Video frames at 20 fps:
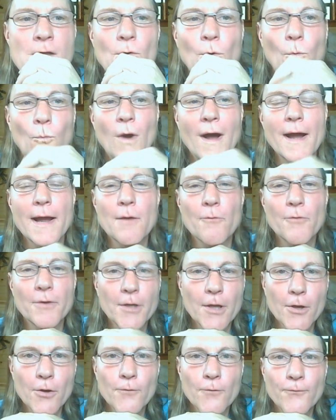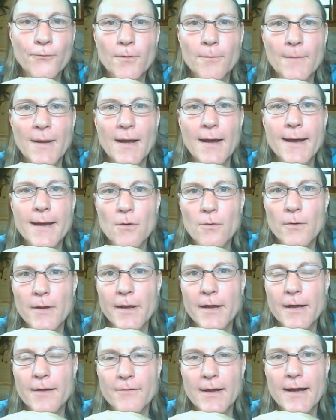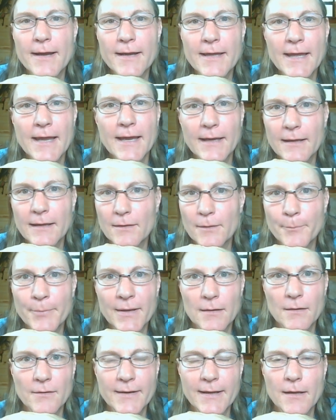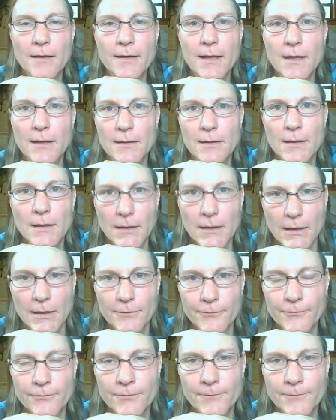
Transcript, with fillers: why it would go from I don't have I can't get the pedal down enough